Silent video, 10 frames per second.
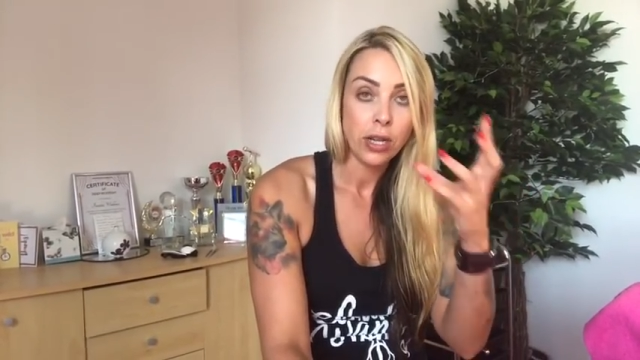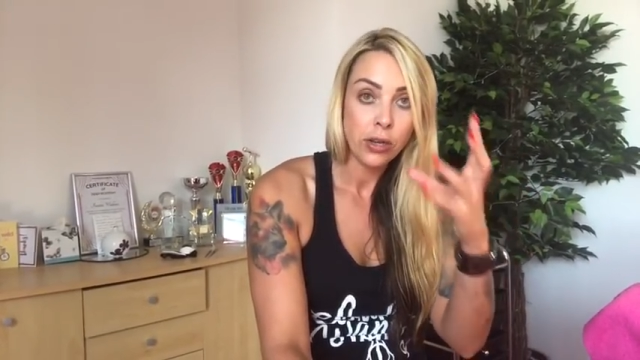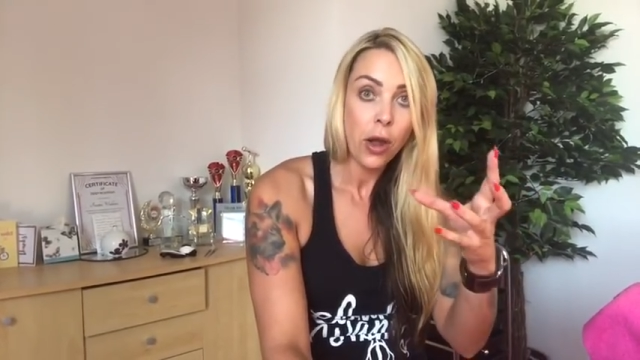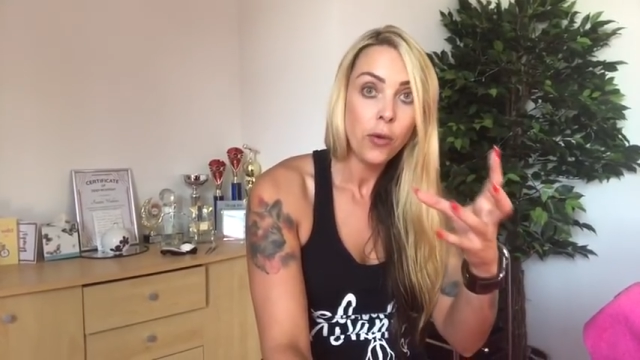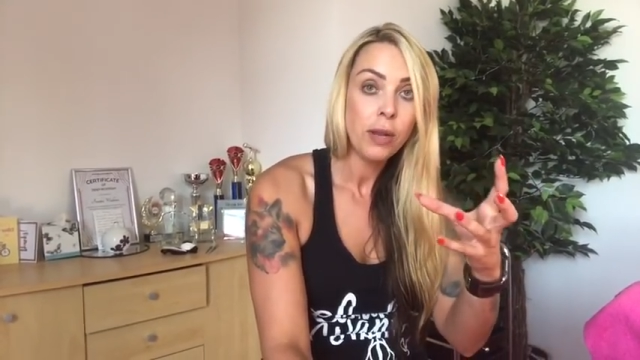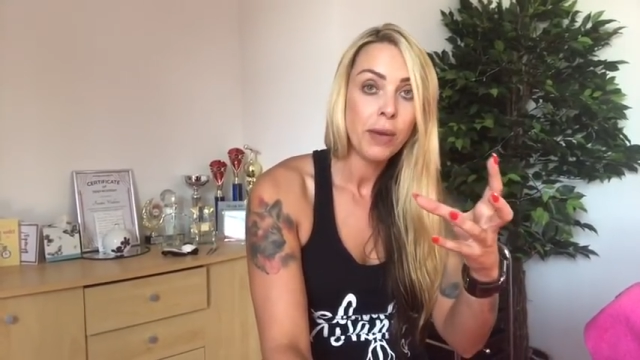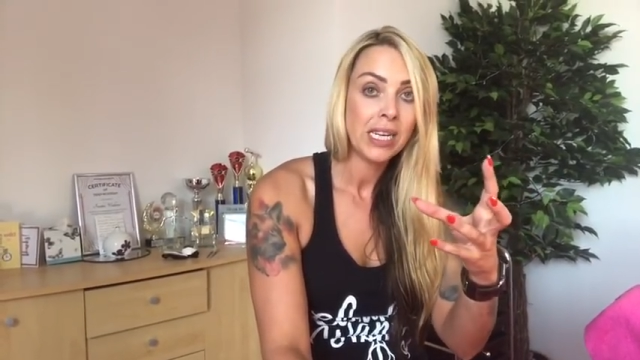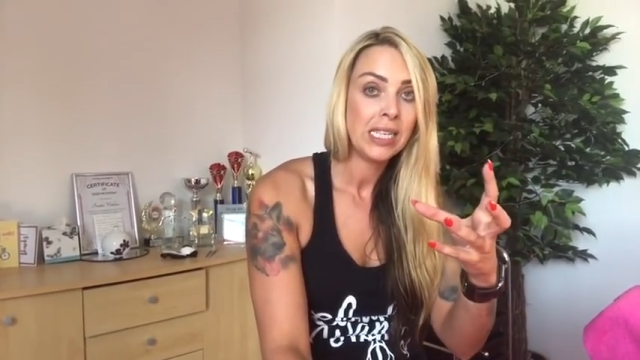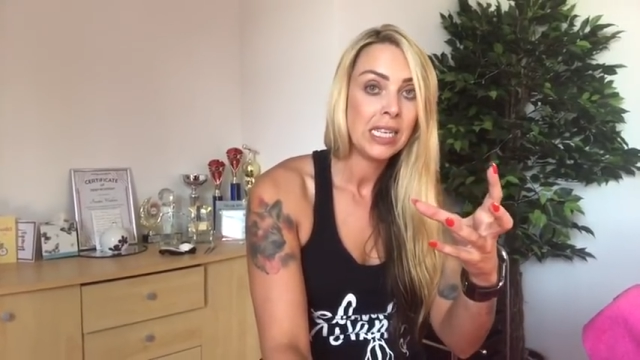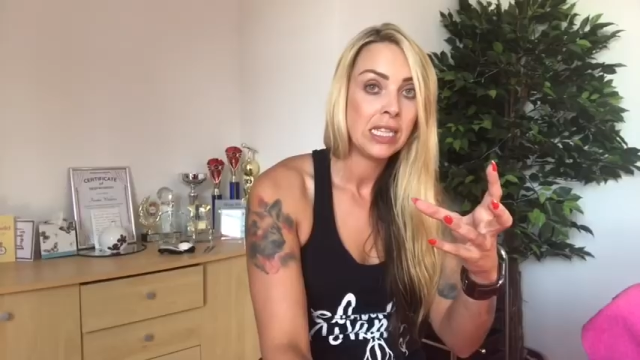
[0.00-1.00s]
You'd only be
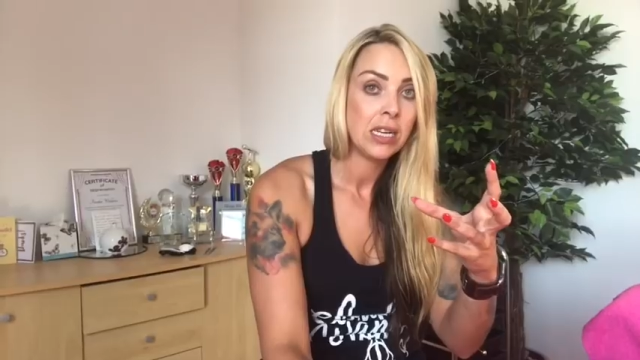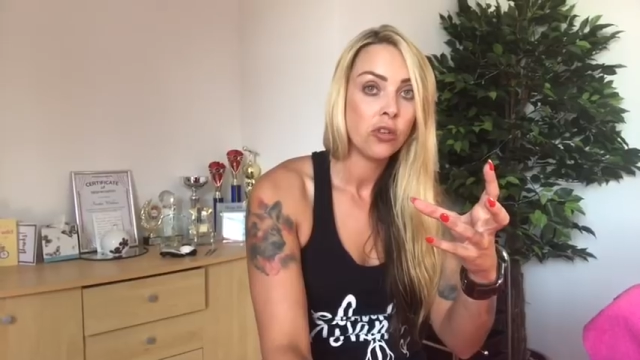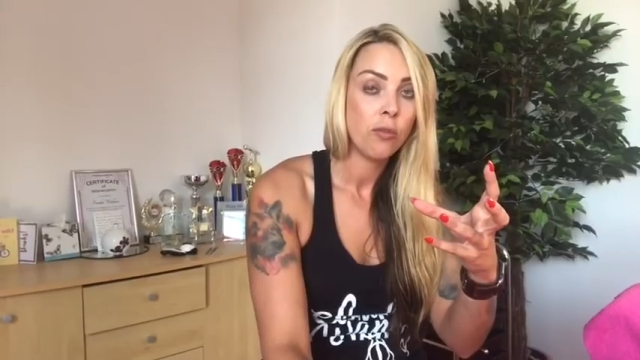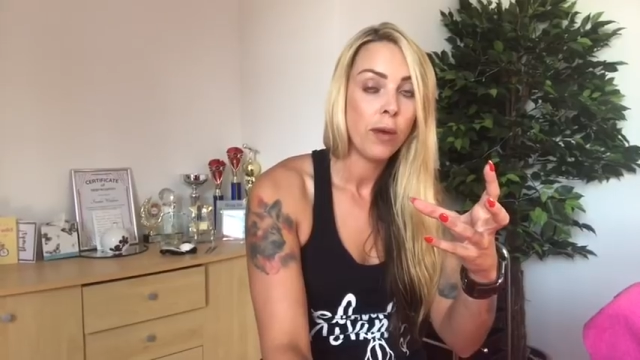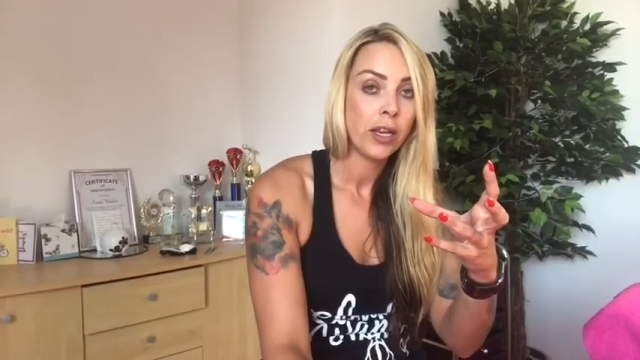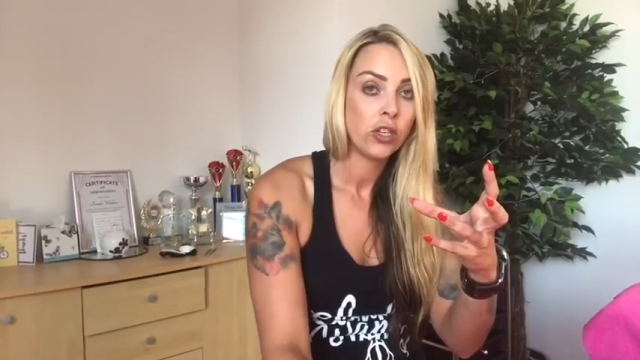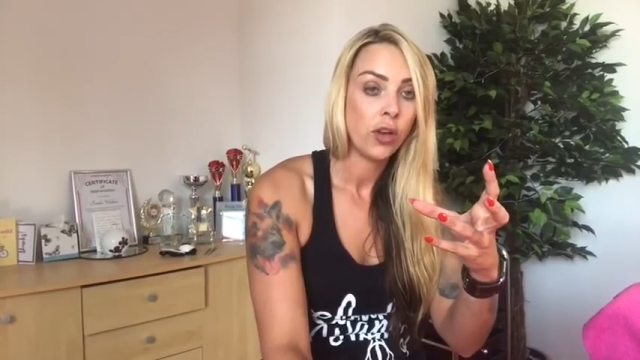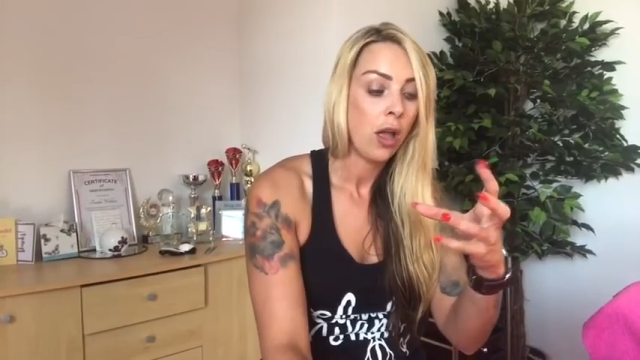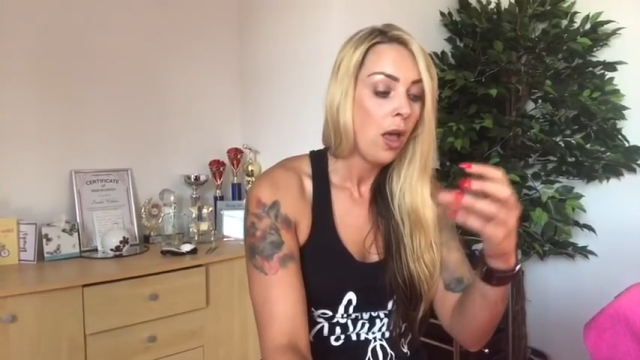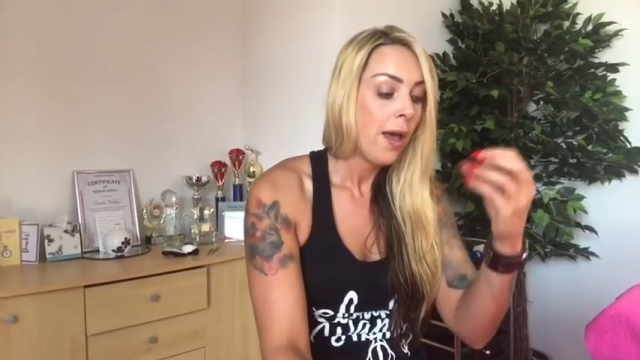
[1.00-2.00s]
able to see this under a microscope.